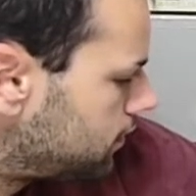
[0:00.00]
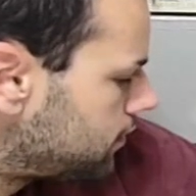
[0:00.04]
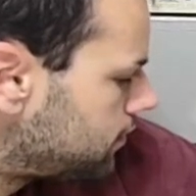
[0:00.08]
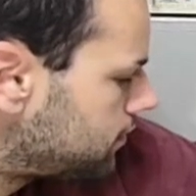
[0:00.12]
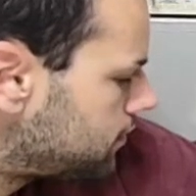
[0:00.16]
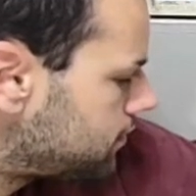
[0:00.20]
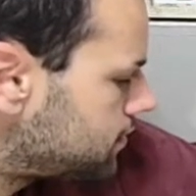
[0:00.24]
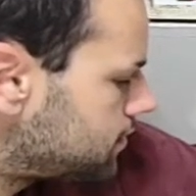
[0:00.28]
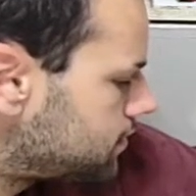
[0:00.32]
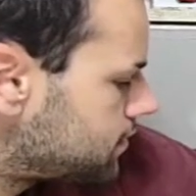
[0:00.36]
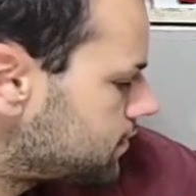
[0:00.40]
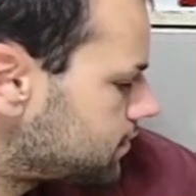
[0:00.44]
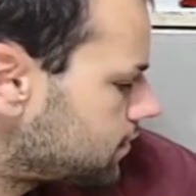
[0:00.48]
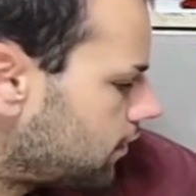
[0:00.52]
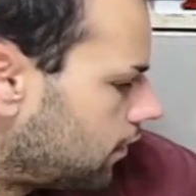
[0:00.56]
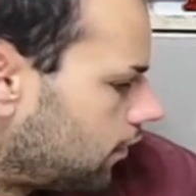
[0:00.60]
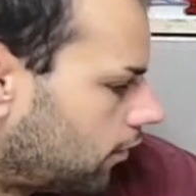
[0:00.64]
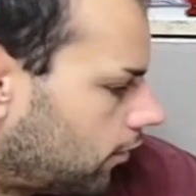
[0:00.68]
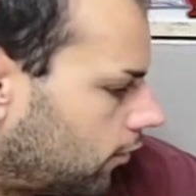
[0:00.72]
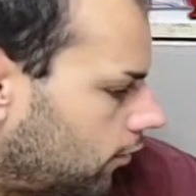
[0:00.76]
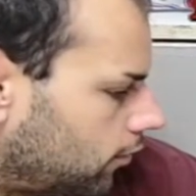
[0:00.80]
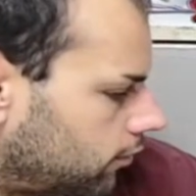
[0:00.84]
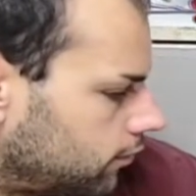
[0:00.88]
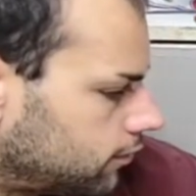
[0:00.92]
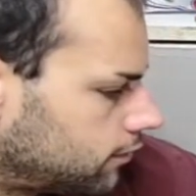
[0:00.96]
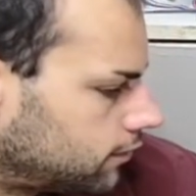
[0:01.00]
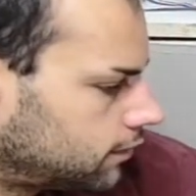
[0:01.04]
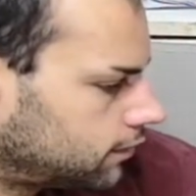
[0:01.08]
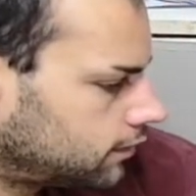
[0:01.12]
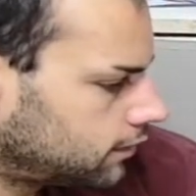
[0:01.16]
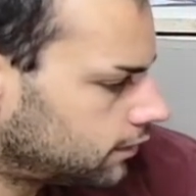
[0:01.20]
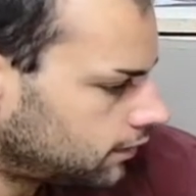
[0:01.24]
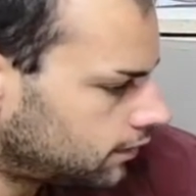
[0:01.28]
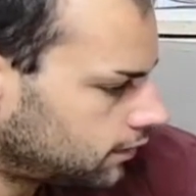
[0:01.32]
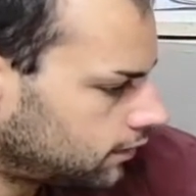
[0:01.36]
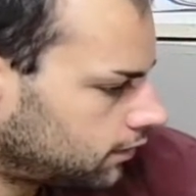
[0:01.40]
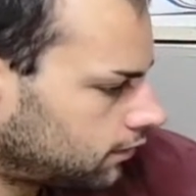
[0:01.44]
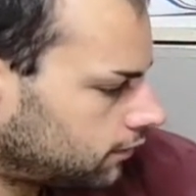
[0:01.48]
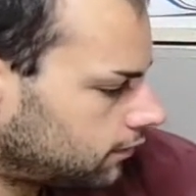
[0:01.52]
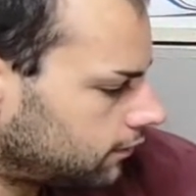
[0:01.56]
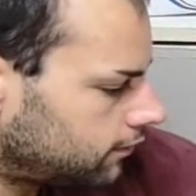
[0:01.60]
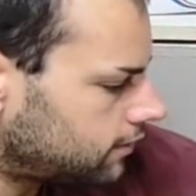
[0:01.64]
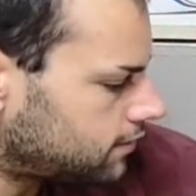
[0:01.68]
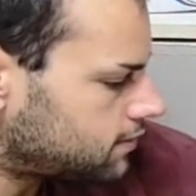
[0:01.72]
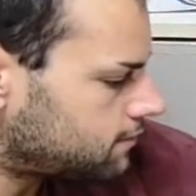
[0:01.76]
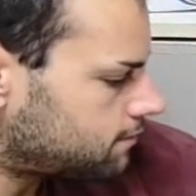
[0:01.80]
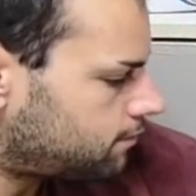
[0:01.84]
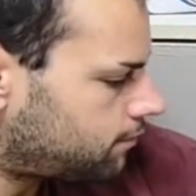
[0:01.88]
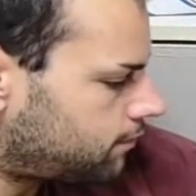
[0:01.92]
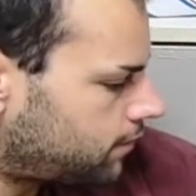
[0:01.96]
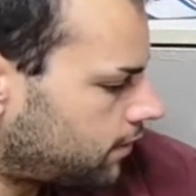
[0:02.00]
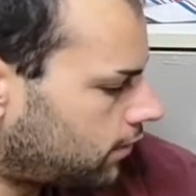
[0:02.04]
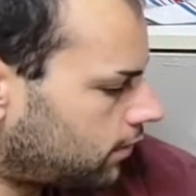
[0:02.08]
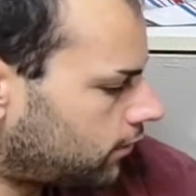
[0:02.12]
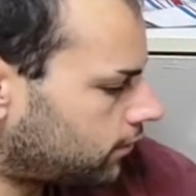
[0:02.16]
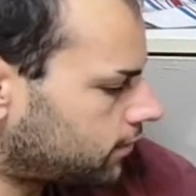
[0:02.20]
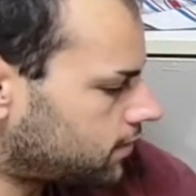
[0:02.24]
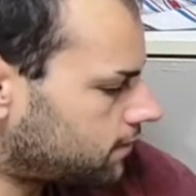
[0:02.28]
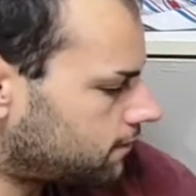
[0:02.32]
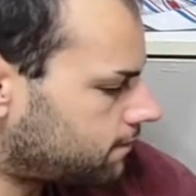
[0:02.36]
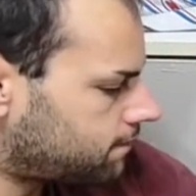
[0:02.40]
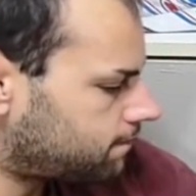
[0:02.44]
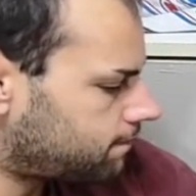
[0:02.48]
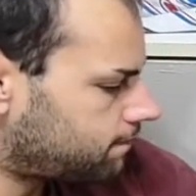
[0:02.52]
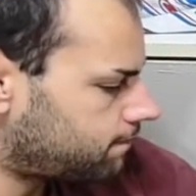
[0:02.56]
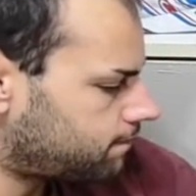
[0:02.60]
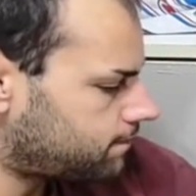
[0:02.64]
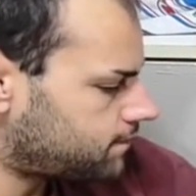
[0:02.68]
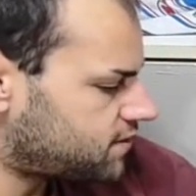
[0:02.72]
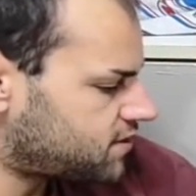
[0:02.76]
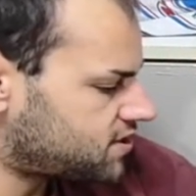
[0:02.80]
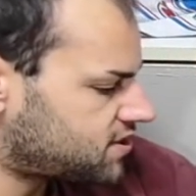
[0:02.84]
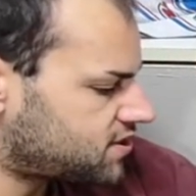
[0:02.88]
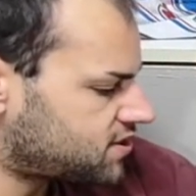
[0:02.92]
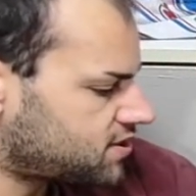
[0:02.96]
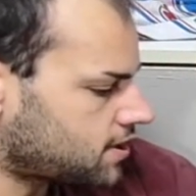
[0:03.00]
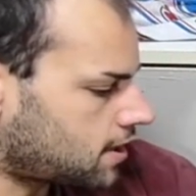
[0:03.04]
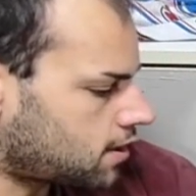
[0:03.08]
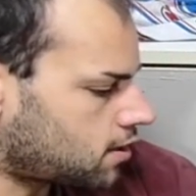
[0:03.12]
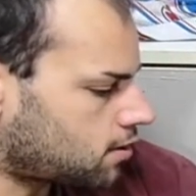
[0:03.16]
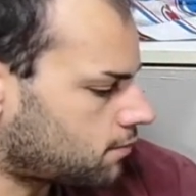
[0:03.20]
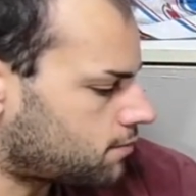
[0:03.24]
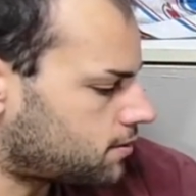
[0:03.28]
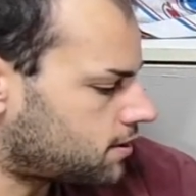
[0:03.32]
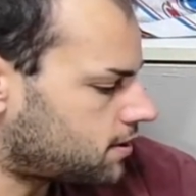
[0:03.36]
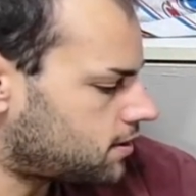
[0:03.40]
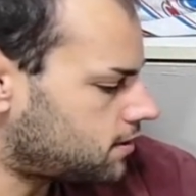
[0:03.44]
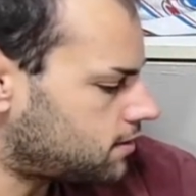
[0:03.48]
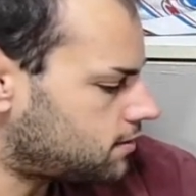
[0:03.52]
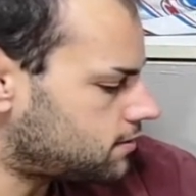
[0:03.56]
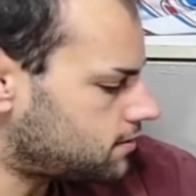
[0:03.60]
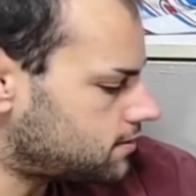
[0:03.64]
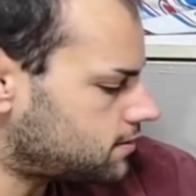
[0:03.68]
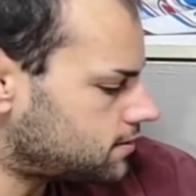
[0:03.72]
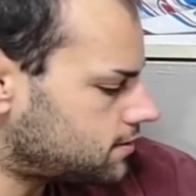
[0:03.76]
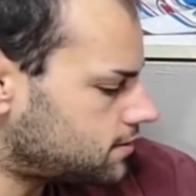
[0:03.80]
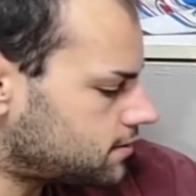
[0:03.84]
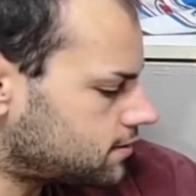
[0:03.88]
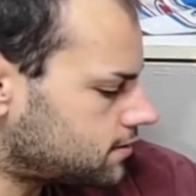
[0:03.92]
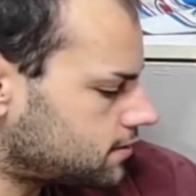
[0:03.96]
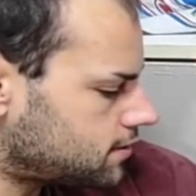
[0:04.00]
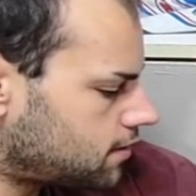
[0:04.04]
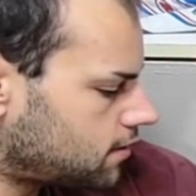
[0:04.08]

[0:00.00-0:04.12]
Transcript: So, let's build the centerpiece.